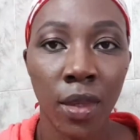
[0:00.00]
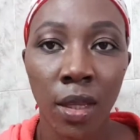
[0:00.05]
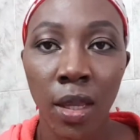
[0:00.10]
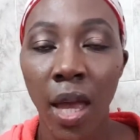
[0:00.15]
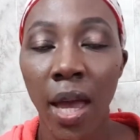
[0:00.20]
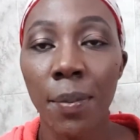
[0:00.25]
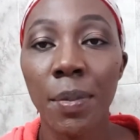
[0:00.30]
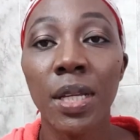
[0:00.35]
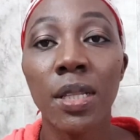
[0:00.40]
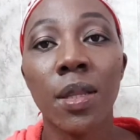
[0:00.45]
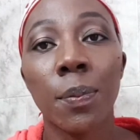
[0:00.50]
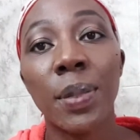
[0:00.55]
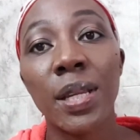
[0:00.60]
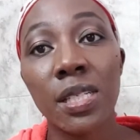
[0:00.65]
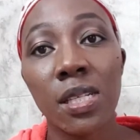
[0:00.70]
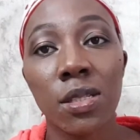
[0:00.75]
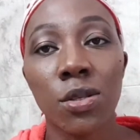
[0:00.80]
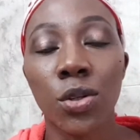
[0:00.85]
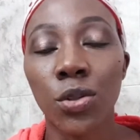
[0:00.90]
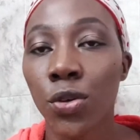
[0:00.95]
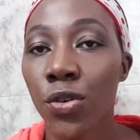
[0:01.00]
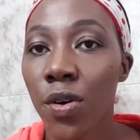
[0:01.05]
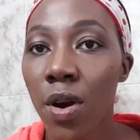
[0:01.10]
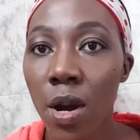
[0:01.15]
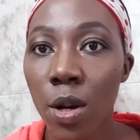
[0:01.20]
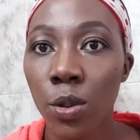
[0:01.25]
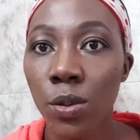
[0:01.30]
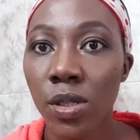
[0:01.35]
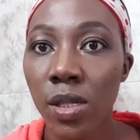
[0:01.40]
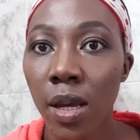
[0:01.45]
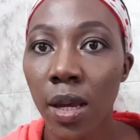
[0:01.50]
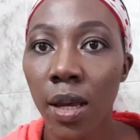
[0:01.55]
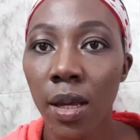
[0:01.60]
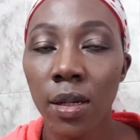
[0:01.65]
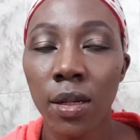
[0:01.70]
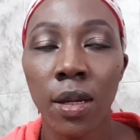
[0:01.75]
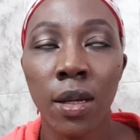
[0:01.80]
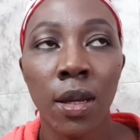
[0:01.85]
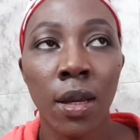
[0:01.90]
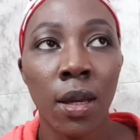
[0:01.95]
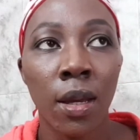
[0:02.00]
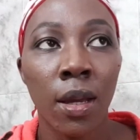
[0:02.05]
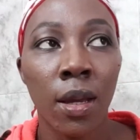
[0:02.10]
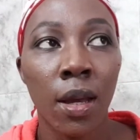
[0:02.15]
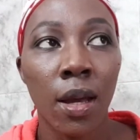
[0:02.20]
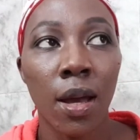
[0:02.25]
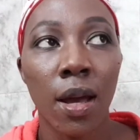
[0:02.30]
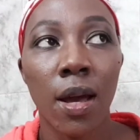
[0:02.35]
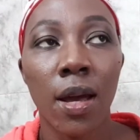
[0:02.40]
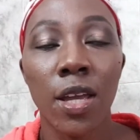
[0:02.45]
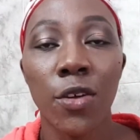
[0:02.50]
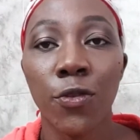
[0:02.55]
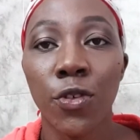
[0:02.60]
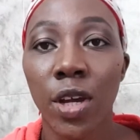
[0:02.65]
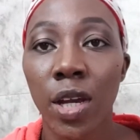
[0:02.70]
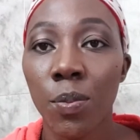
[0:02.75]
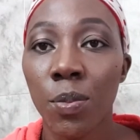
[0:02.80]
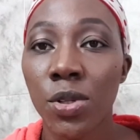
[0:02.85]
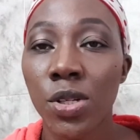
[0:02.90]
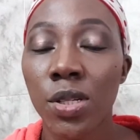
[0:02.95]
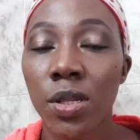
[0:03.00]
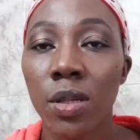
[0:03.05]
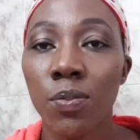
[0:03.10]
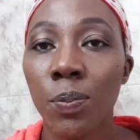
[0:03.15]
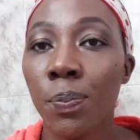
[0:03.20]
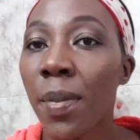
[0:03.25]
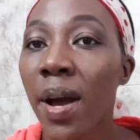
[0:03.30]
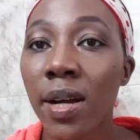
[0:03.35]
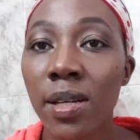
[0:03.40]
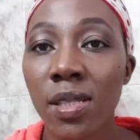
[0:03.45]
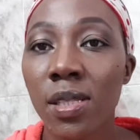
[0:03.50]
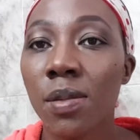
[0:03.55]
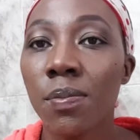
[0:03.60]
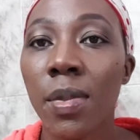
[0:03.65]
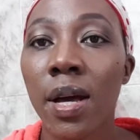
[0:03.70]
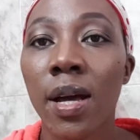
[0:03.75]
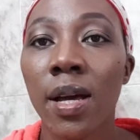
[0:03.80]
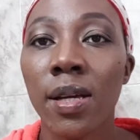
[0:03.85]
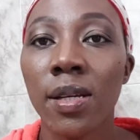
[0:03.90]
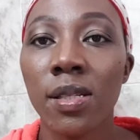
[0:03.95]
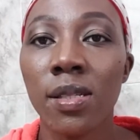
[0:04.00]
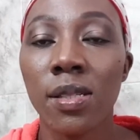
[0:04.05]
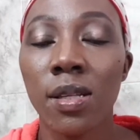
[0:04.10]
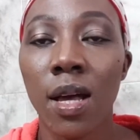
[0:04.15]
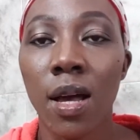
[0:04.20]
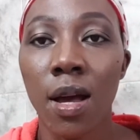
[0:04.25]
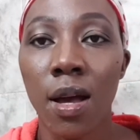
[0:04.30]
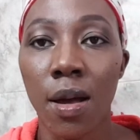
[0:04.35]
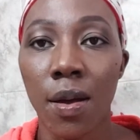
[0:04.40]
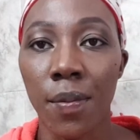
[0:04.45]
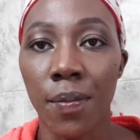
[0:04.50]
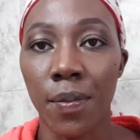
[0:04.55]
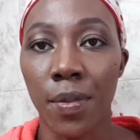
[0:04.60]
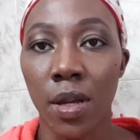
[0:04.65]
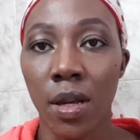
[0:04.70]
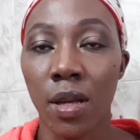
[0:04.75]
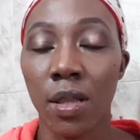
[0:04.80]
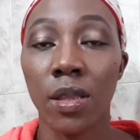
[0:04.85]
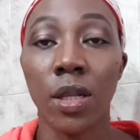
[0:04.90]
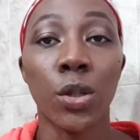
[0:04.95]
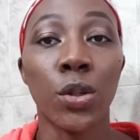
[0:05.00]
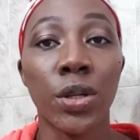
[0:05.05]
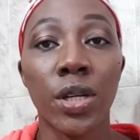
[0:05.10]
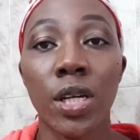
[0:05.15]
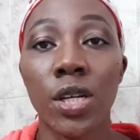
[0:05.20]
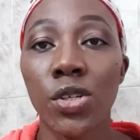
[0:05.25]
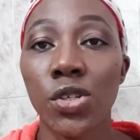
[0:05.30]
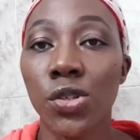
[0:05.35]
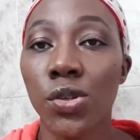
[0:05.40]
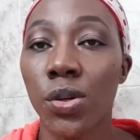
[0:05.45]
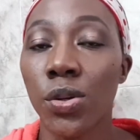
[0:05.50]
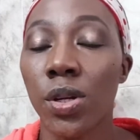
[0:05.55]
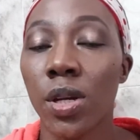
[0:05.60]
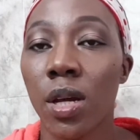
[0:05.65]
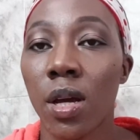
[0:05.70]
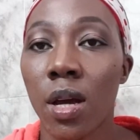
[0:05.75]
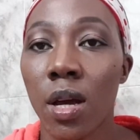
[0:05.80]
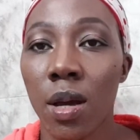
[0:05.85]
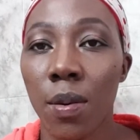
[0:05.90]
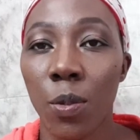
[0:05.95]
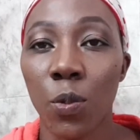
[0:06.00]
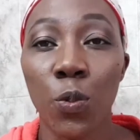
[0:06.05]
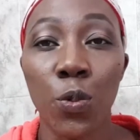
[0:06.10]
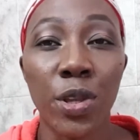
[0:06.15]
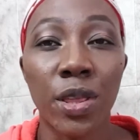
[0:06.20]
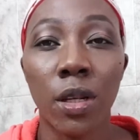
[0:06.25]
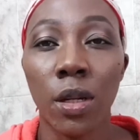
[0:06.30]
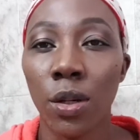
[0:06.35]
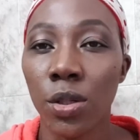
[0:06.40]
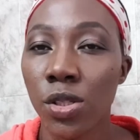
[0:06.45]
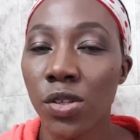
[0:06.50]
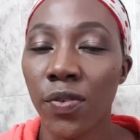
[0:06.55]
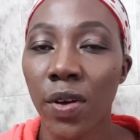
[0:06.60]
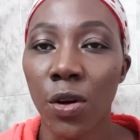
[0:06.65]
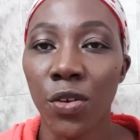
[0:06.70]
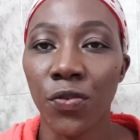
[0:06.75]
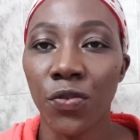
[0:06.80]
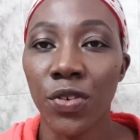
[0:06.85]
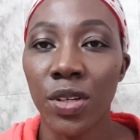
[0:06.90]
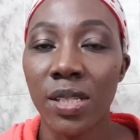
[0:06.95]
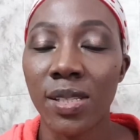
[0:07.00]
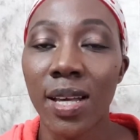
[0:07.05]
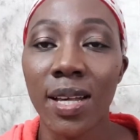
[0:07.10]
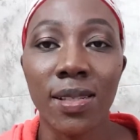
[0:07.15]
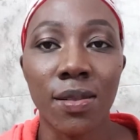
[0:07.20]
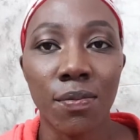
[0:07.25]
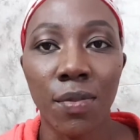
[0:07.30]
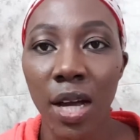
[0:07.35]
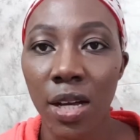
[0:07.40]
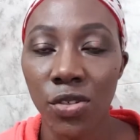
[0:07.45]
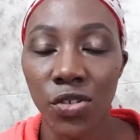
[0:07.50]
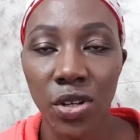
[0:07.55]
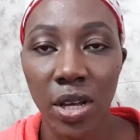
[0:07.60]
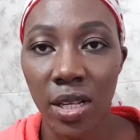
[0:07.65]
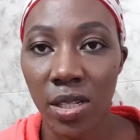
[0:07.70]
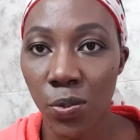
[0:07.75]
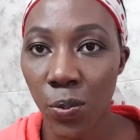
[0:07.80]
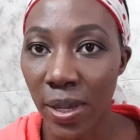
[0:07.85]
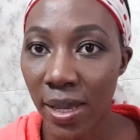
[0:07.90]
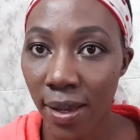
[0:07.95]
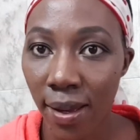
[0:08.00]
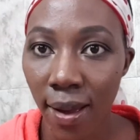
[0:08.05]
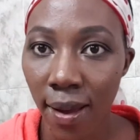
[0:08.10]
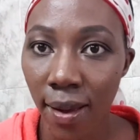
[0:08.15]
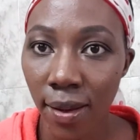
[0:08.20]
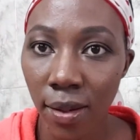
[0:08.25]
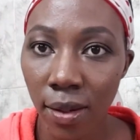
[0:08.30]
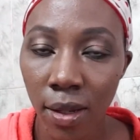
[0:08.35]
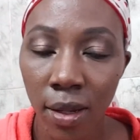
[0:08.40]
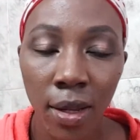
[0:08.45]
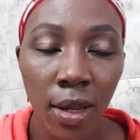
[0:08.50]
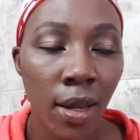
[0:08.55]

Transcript: I mean, the place is not crowded, if we're able to maximize the location with lots of outfits as much as we can.